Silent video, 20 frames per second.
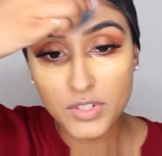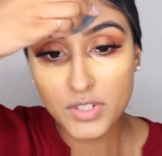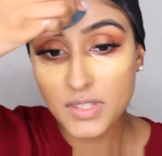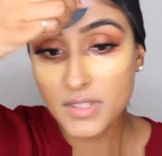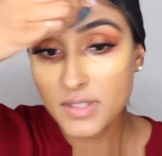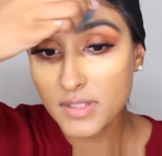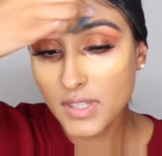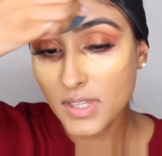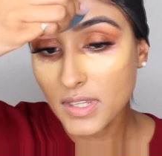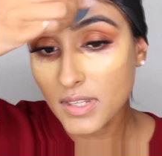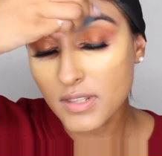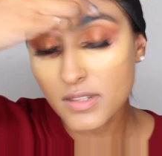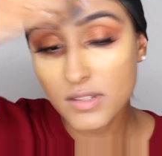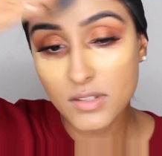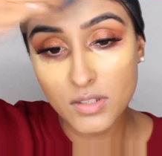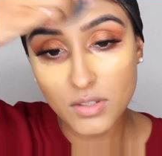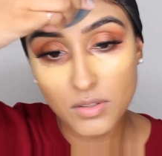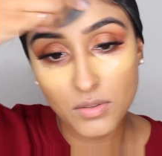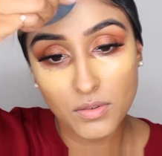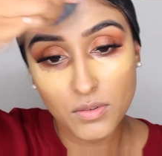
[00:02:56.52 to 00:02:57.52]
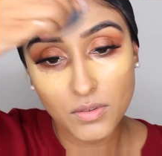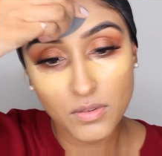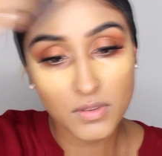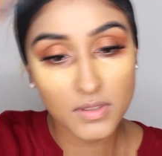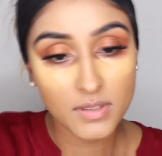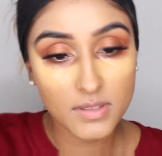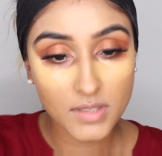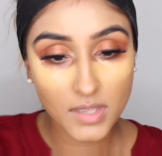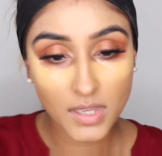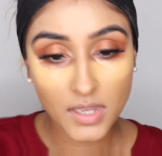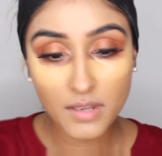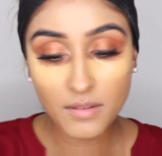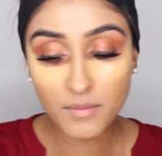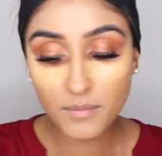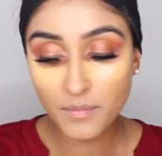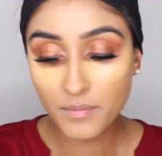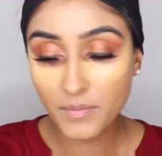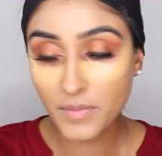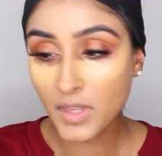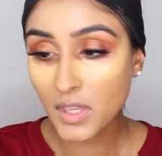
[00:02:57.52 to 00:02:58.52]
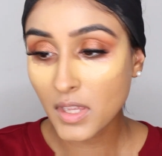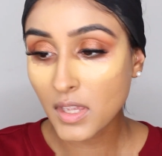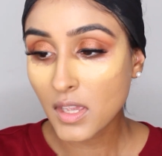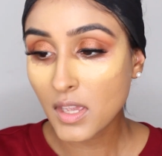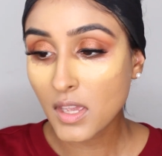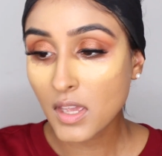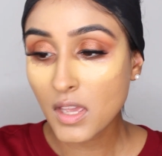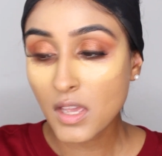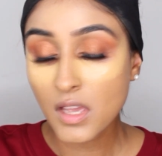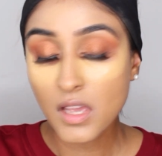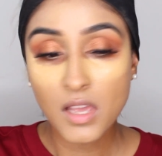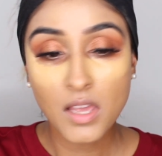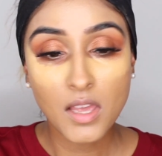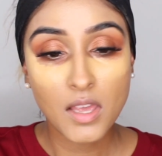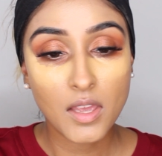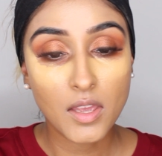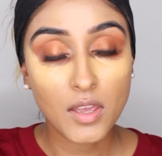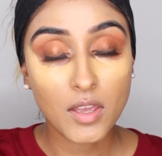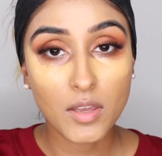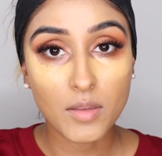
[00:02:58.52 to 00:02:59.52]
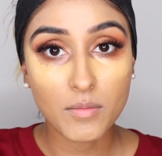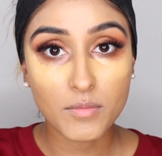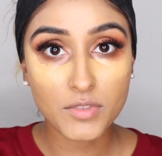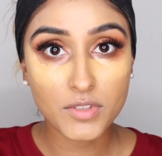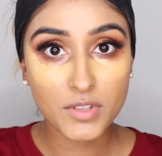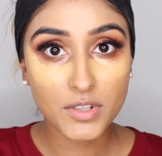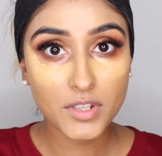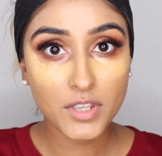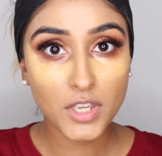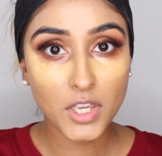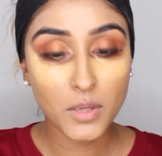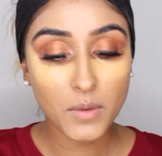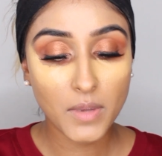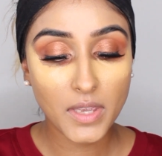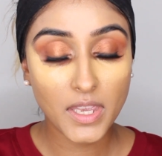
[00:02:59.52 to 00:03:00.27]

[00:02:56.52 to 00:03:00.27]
This into the skin. I'm just going to go